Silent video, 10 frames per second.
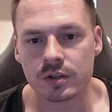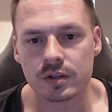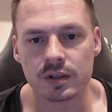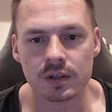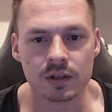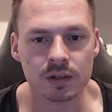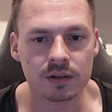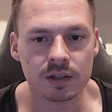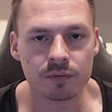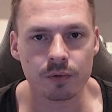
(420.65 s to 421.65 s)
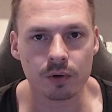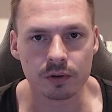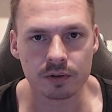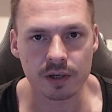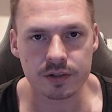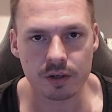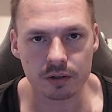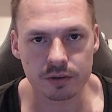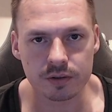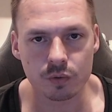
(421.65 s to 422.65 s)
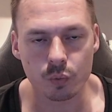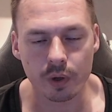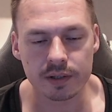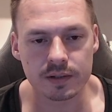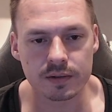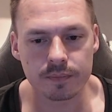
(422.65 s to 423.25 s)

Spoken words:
the default text color to white.